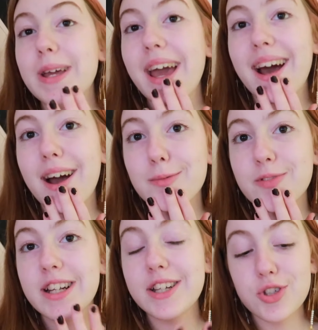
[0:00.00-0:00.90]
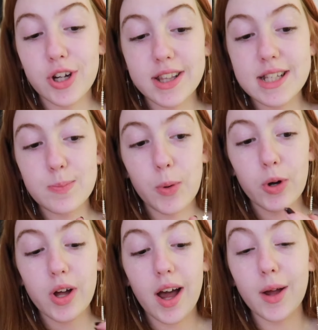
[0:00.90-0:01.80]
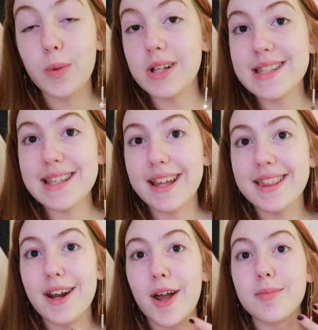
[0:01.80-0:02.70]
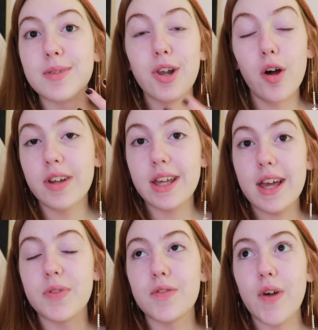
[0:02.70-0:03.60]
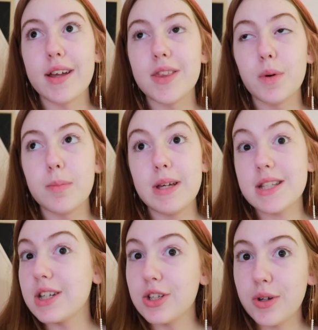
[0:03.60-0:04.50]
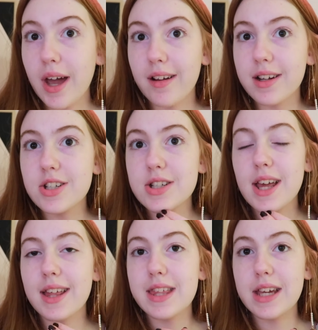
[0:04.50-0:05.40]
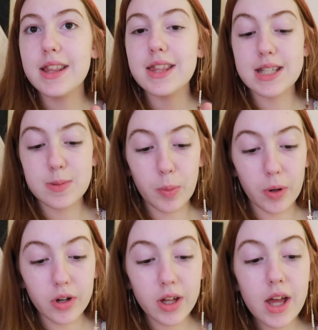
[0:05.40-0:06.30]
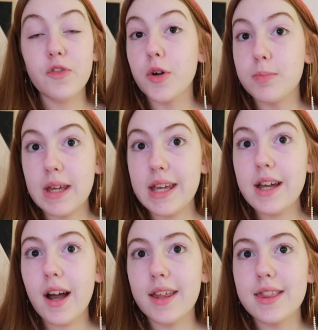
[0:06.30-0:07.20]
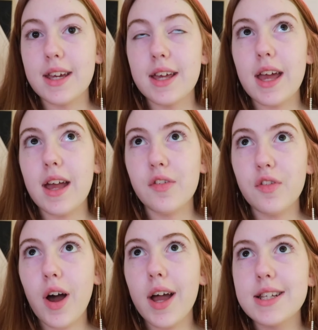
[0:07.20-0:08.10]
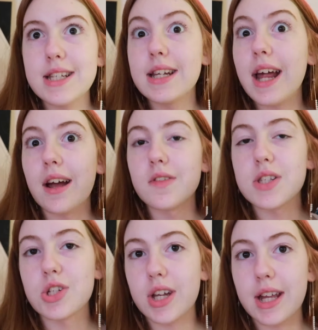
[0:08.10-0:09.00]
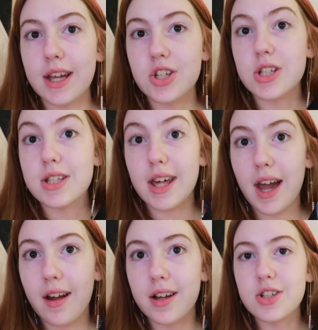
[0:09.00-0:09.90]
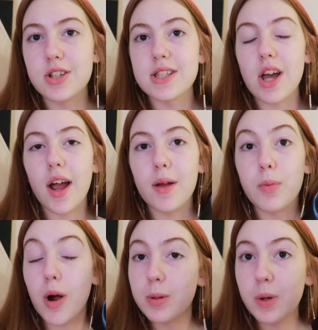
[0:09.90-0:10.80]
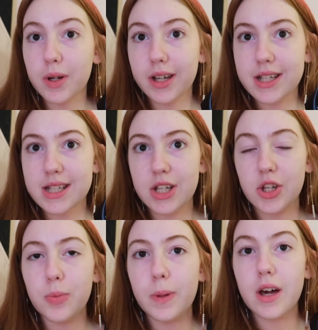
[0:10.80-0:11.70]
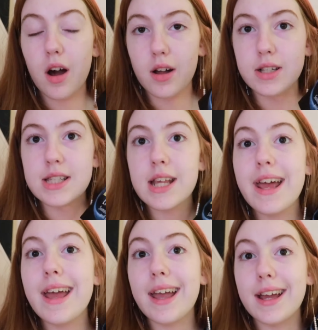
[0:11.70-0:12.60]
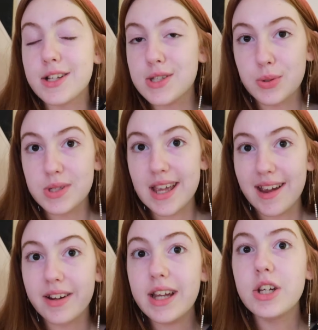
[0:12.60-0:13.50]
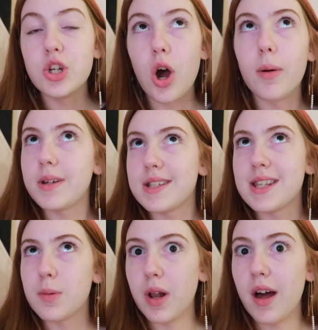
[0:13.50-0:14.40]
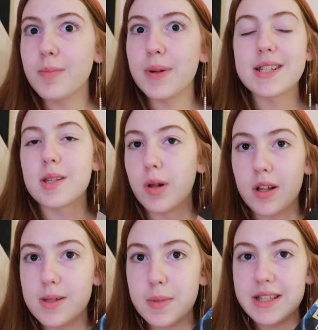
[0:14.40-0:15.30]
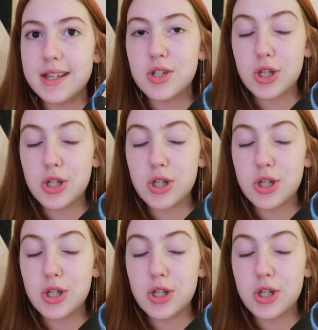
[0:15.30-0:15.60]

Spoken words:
But yeah, I'm really enjoying this book. I will say that I am loving the fact that we're meeting new characters. I think this book, for me, I think if I didn't have such a connection to the characters, I probably wouldn't continue because it is so scary, not because of the plot, because the plot's amazing